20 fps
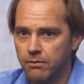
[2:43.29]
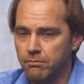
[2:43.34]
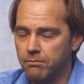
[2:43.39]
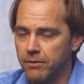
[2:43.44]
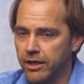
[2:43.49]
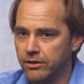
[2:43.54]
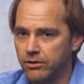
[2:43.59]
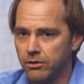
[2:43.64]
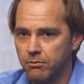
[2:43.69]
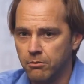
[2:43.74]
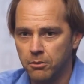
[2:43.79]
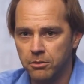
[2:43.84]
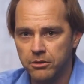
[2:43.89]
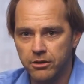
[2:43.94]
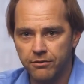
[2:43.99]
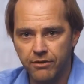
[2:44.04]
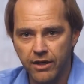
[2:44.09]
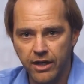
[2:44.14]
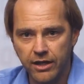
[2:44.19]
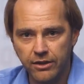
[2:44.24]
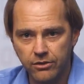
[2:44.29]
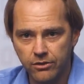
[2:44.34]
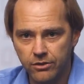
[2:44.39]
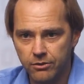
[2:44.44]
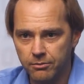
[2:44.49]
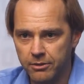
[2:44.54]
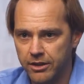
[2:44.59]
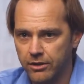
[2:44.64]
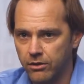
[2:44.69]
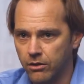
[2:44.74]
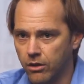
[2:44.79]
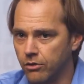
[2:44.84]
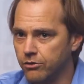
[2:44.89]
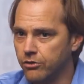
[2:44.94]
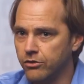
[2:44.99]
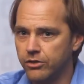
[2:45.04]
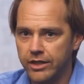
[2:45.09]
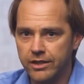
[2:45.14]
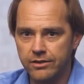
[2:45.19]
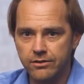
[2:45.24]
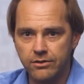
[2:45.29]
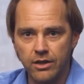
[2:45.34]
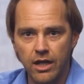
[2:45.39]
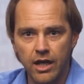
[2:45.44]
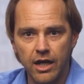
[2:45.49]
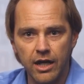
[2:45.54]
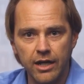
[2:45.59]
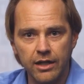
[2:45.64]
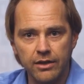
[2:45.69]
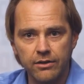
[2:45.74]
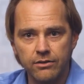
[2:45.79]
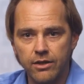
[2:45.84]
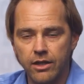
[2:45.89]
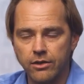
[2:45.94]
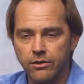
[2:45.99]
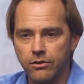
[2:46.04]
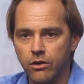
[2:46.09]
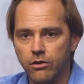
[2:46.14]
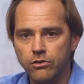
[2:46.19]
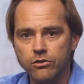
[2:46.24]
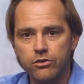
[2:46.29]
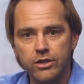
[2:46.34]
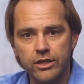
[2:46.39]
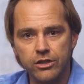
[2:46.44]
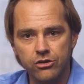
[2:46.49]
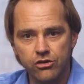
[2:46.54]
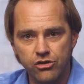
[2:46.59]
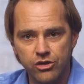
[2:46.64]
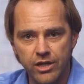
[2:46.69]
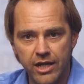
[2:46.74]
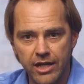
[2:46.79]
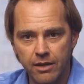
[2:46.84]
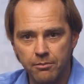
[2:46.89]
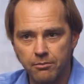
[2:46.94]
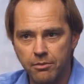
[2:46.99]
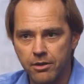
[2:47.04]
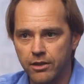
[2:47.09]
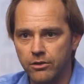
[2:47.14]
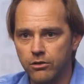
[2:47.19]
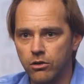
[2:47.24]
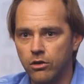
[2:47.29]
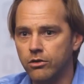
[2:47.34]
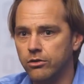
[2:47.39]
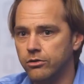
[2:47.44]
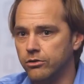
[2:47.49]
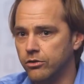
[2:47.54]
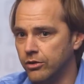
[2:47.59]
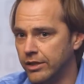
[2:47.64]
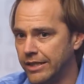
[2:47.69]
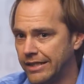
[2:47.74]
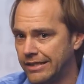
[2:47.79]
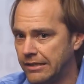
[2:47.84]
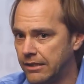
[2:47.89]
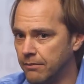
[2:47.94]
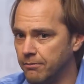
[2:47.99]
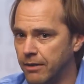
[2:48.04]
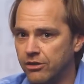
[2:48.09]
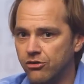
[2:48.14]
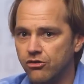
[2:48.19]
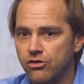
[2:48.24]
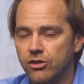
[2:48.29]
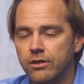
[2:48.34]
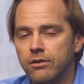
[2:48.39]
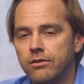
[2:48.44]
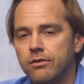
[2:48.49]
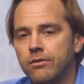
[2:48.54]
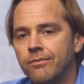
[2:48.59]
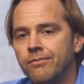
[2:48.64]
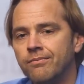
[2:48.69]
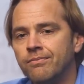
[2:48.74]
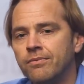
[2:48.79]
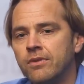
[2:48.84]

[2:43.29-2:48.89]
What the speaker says: makes a mobile device to be their own unique size and their own unique shape and their own unique dimensions.